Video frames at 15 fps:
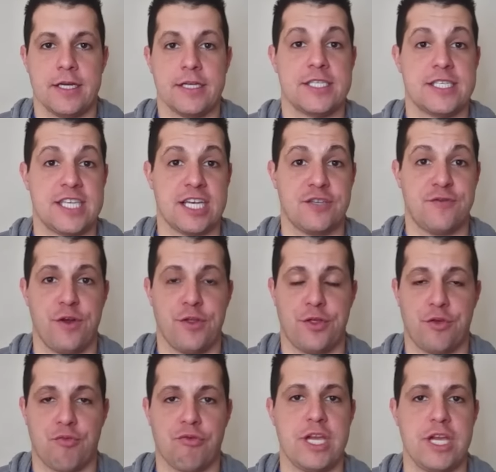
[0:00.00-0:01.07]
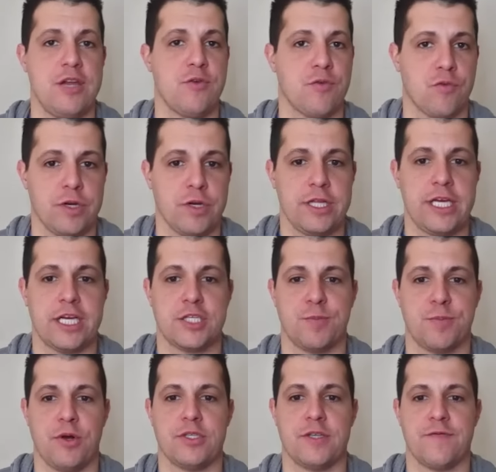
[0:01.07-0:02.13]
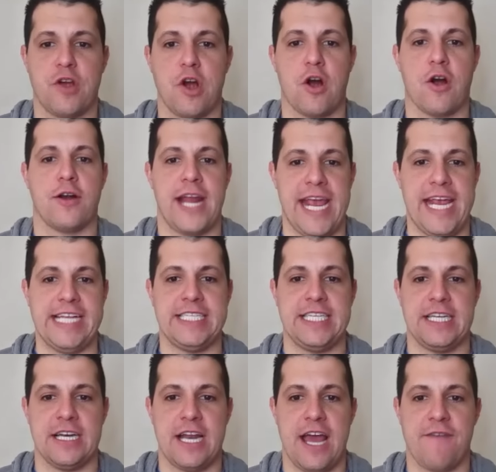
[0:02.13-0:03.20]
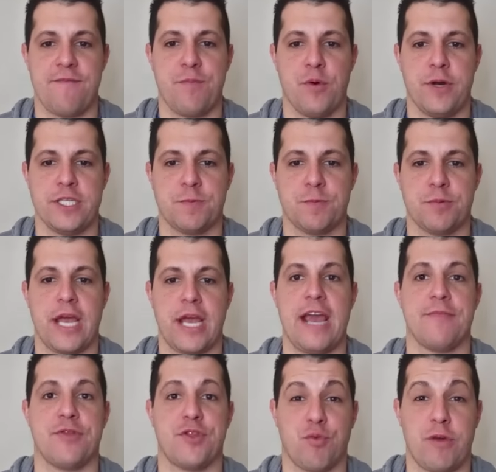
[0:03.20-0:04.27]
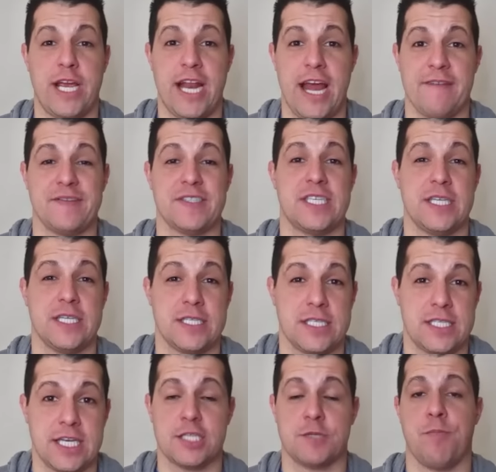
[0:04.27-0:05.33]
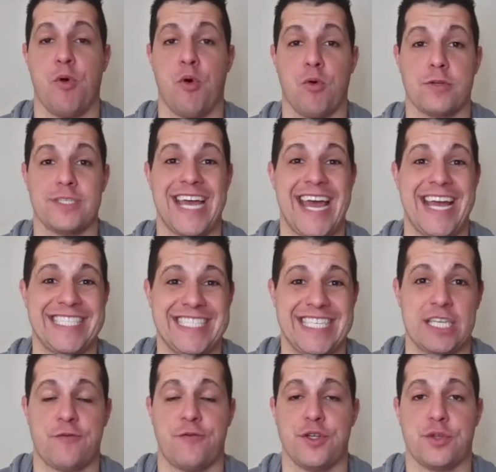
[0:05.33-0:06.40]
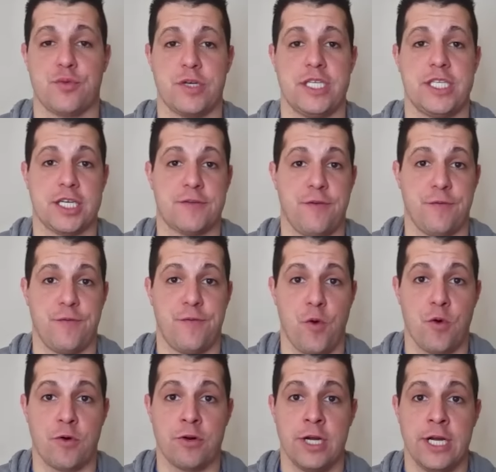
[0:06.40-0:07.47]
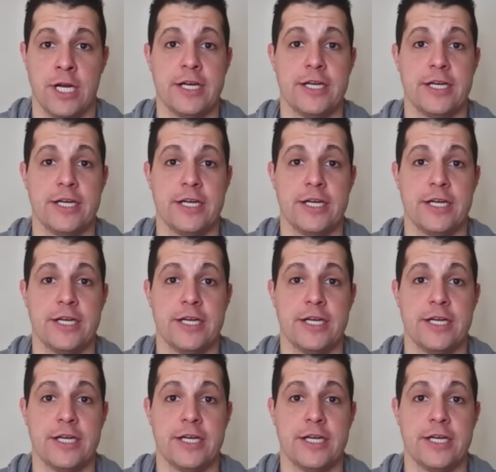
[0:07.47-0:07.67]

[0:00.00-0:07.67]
6'3", really explosive guard, 18.5 points per game, 3.5 assists, 6 boards at 6'3", 6'4",